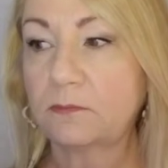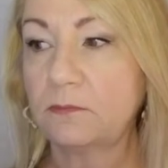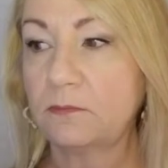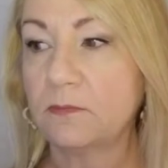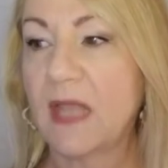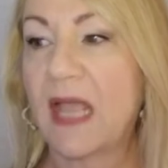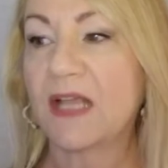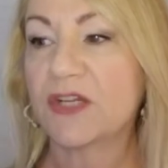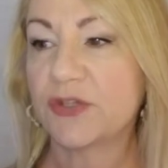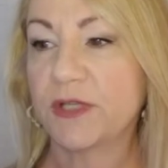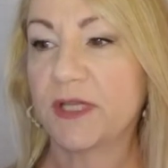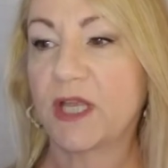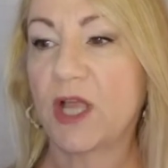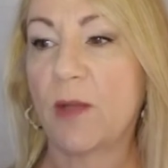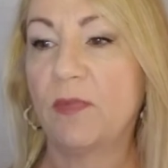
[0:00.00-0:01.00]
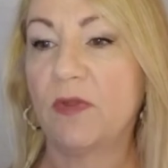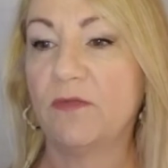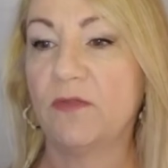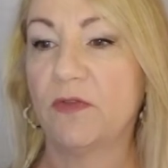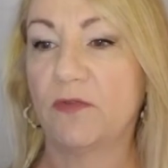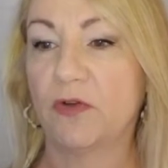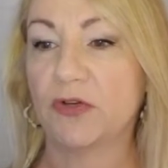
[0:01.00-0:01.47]
Actually, a couple of
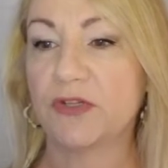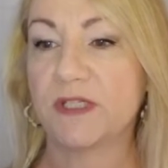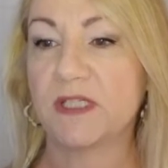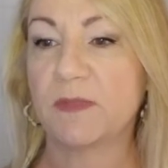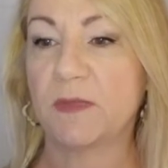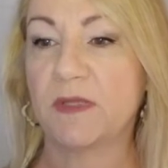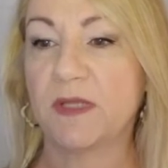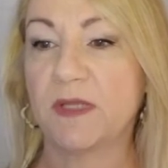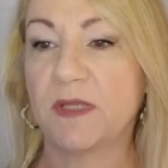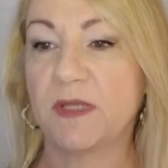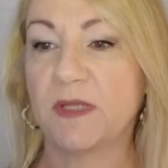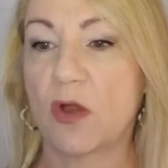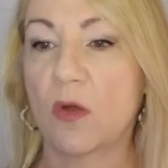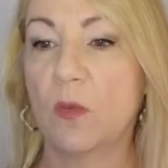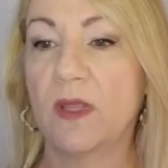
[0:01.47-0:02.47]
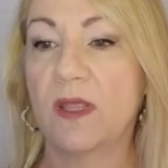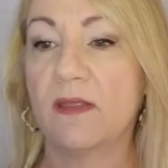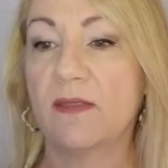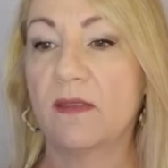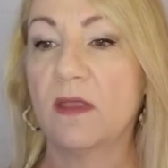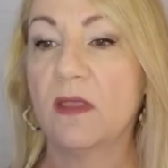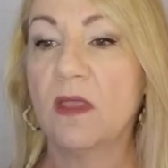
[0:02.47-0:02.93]
the verses, but let's start with
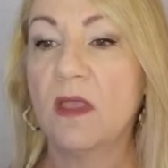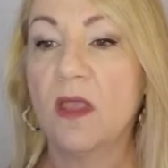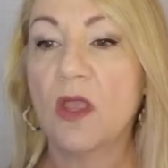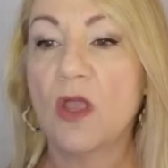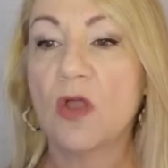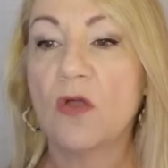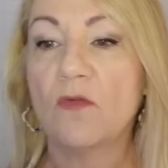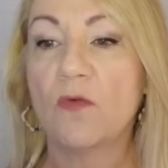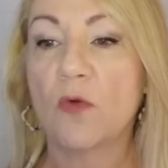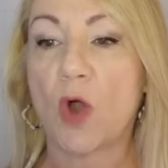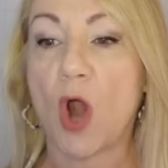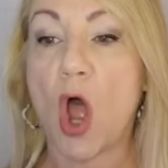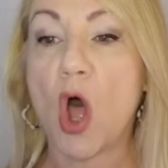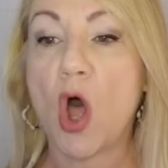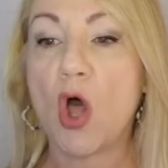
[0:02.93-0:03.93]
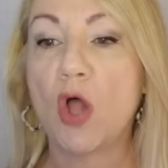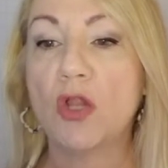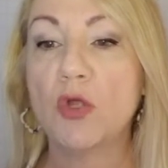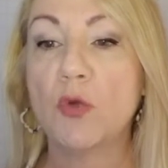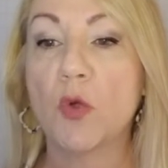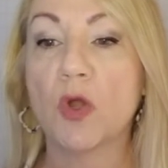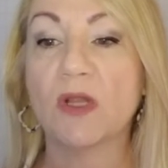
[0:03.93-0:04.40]
for all
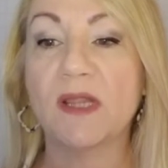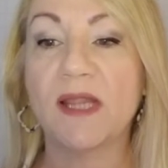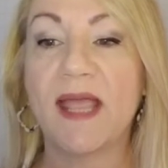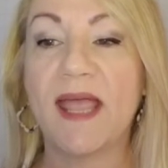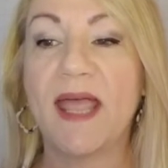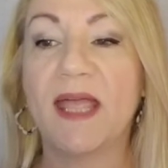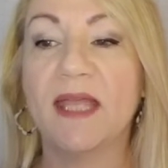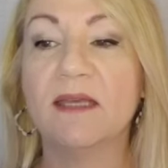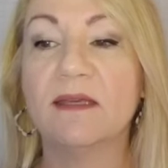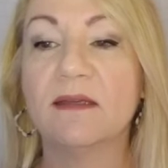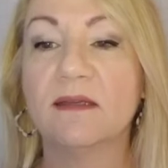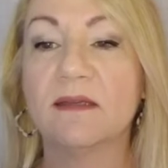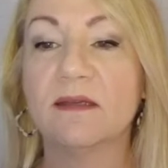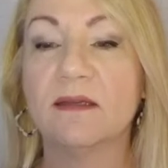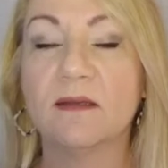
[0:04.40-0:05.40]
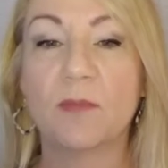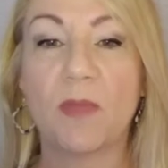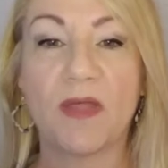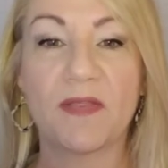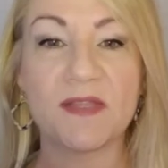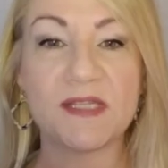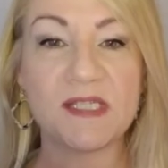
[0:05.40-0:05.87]
who are led by
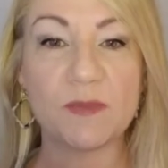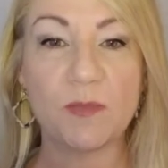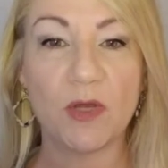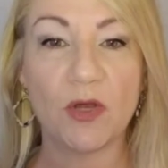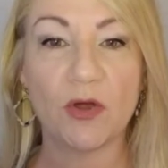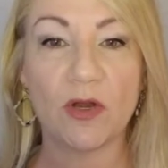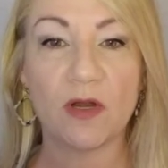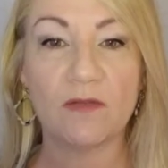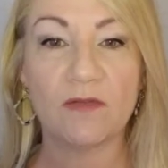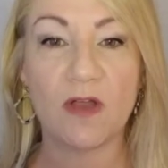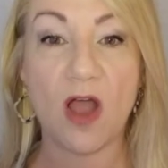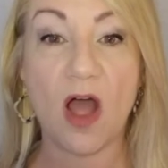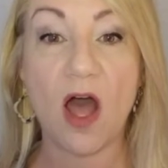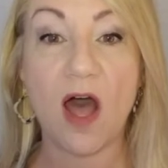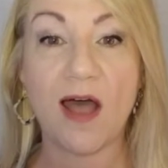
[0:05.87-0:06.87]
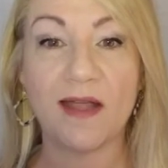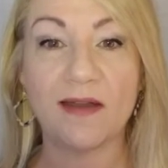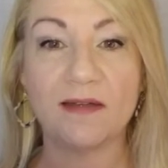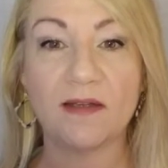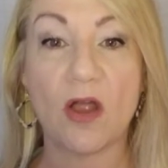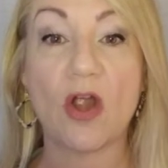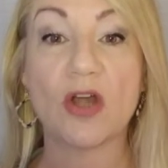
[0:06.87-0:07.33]
the Spirit of God
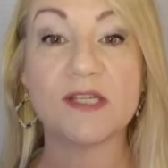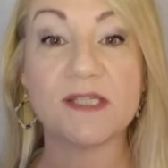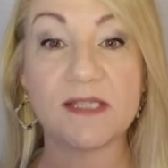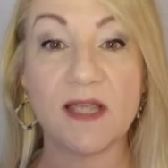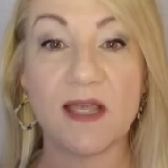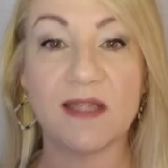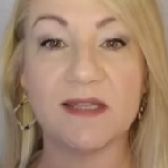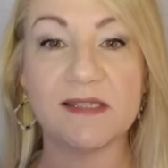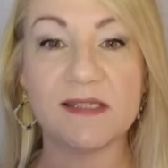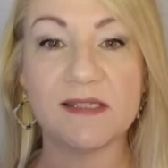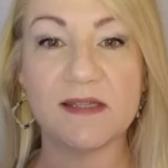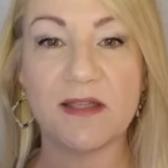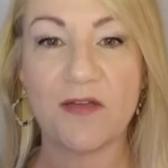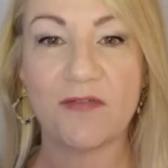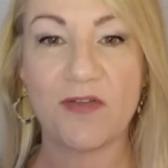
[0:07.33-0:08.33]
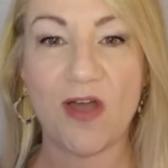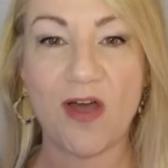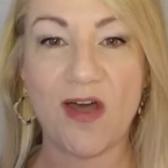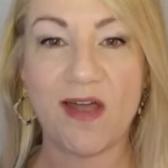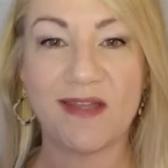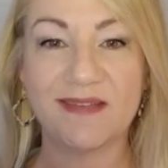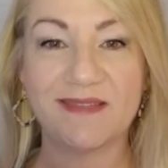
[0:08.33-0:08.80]
are sons of
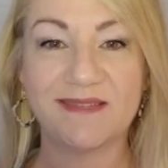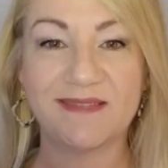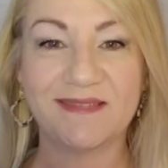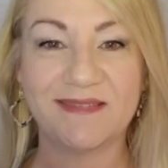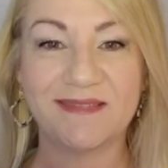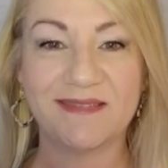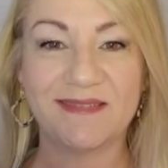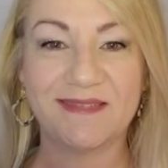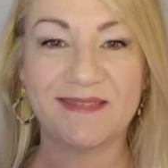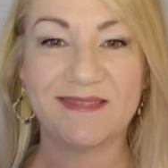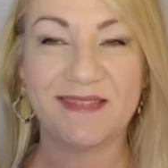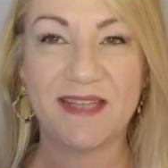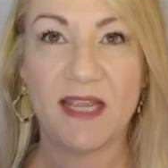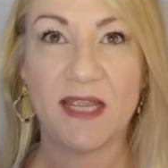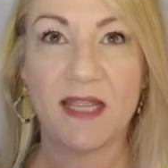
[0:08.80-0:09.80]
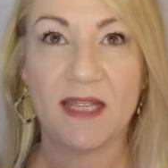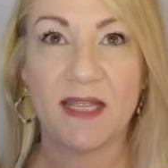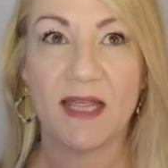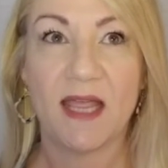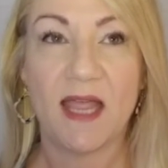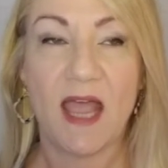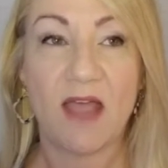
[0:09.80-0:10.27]
God.
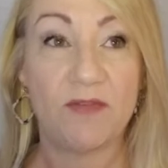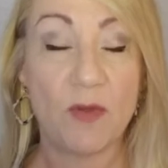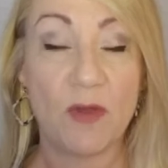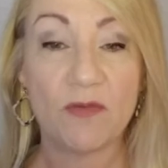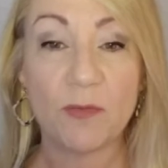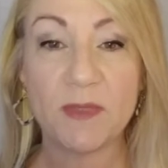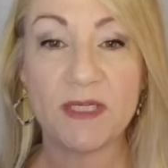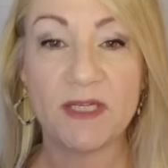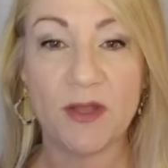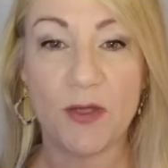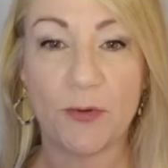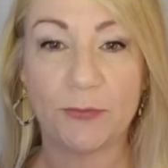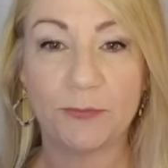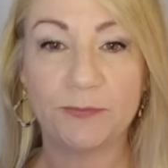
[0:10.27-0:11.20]
Have you ever been known